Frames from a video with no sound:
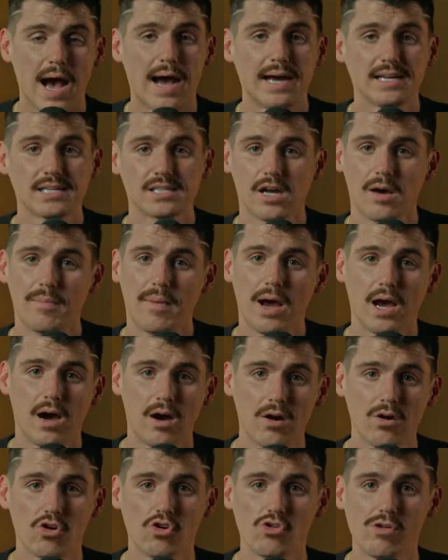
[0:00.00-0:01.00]
I saw my
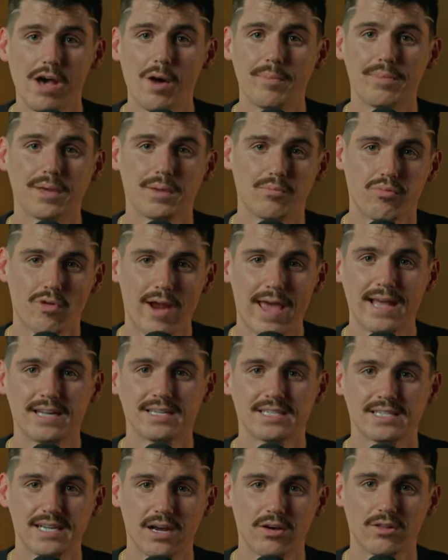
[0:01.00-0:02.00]
uncle helping
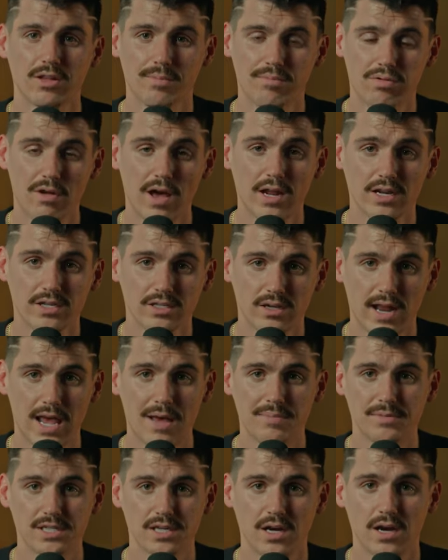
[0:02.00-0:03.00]
brands sell their products on
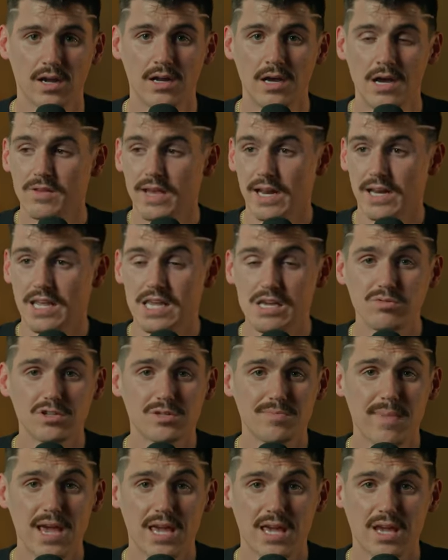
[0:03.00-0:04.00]
Amazon, and he was
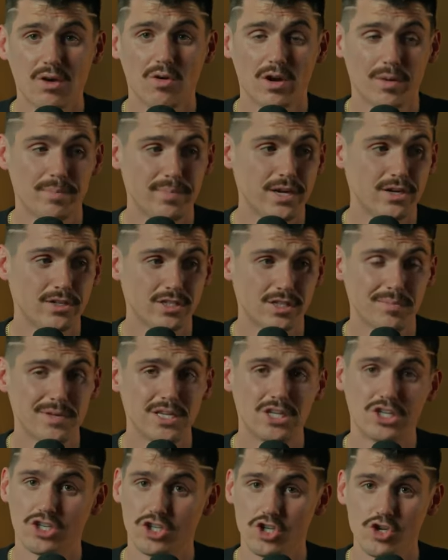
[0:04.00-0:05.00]
making what appeared to be
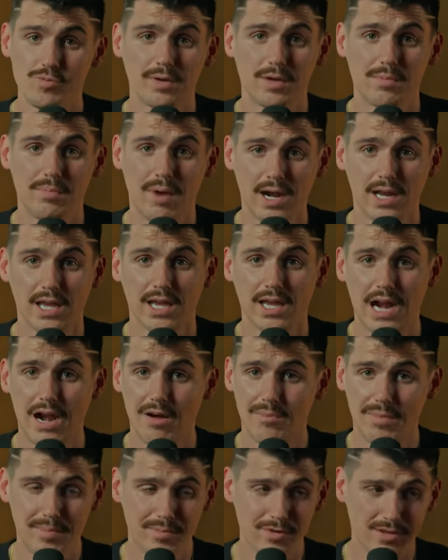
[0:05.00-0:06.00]
stupid money. And I
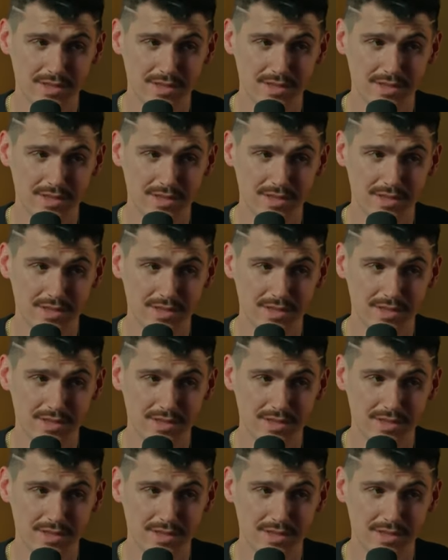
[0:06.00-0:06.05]
remember